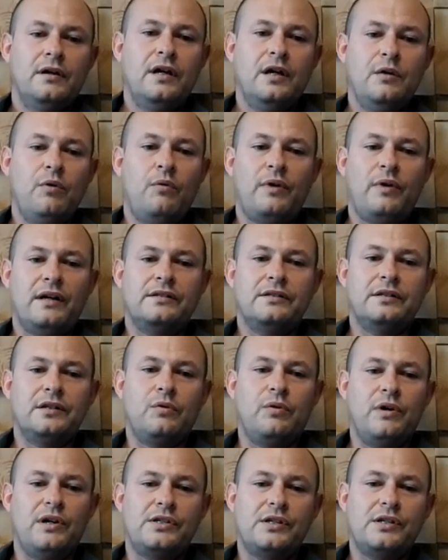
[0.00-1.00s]
He won't answer the
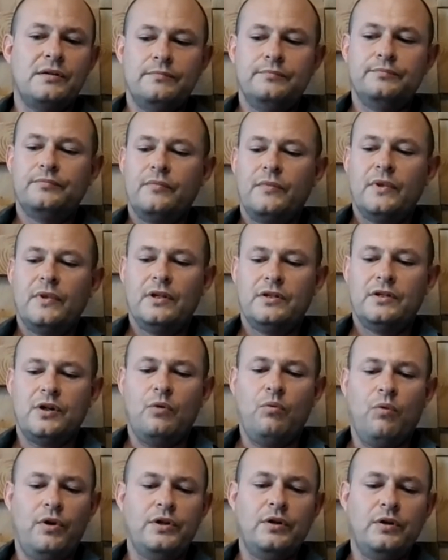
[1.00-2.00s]
question.
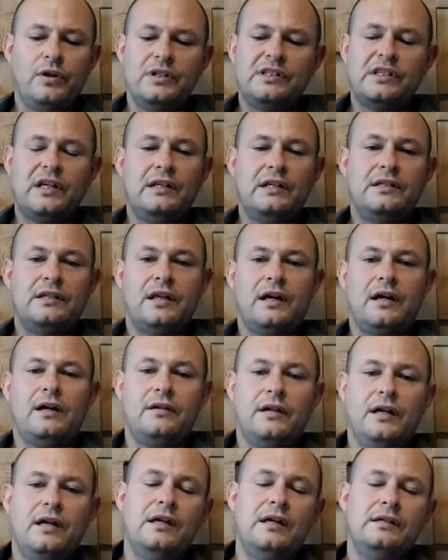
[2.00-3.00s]
So what you can say to that
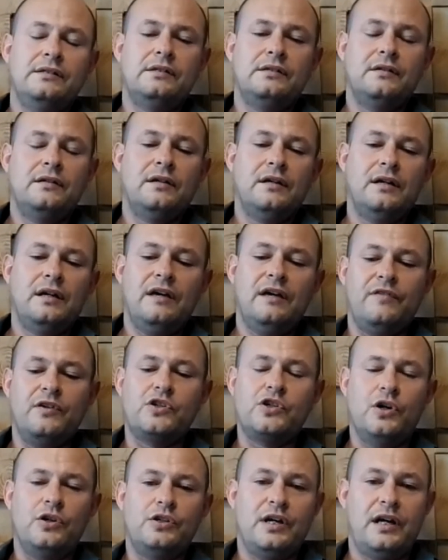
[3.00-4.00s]
is, if a
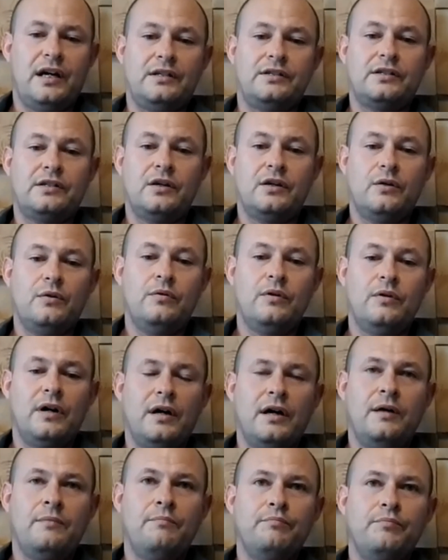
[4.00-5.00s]
judge asks you,
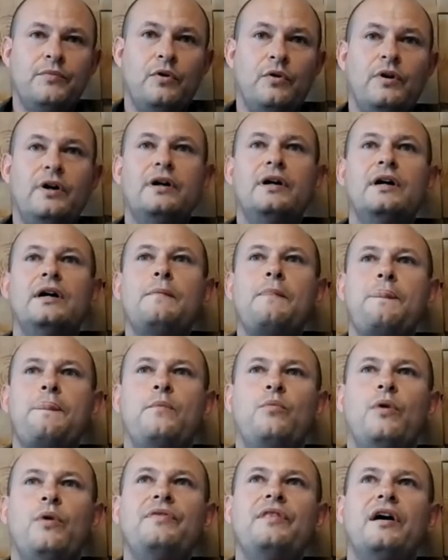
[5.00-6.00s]
or
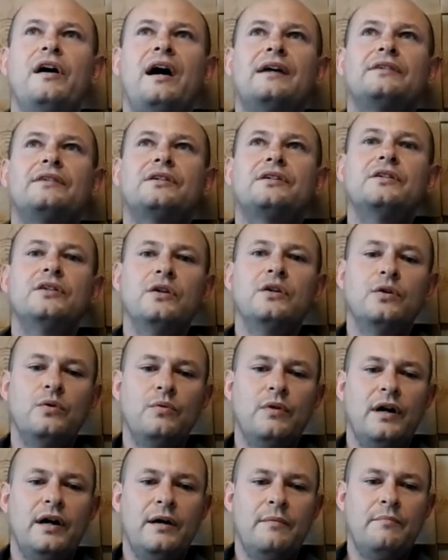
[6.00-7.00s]
when they're asking
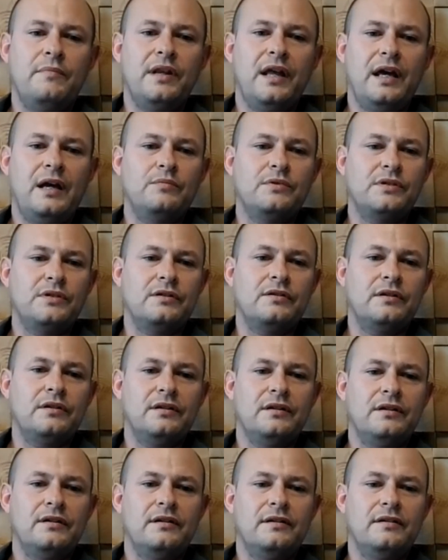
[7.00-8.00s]
you names
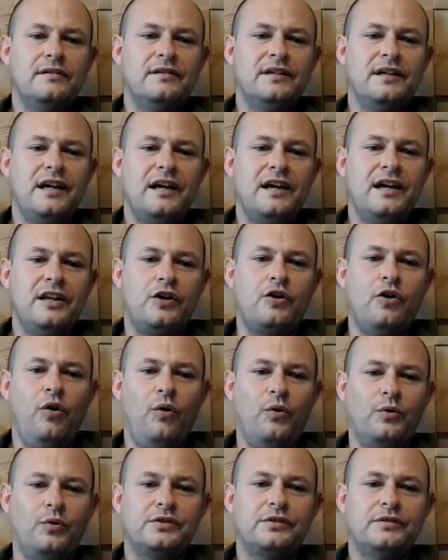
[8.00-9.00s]
in a
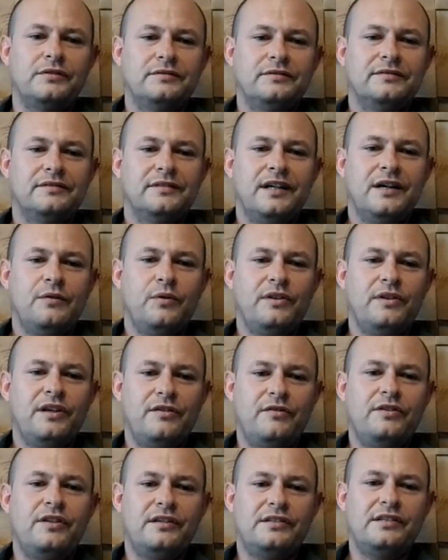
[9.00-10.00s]
court,
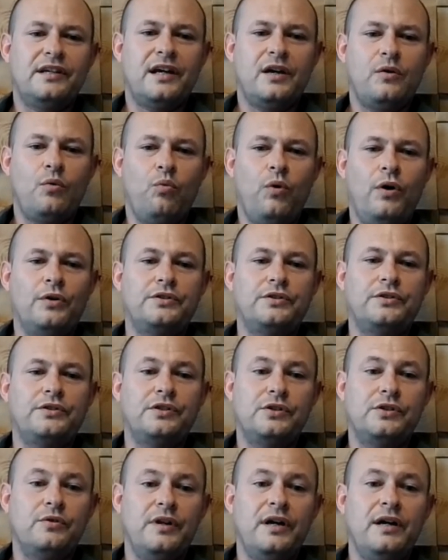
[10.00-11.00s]
they're saying, what
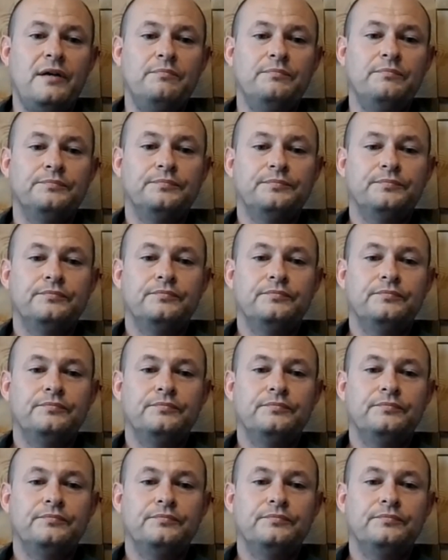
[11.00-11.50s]
is your name?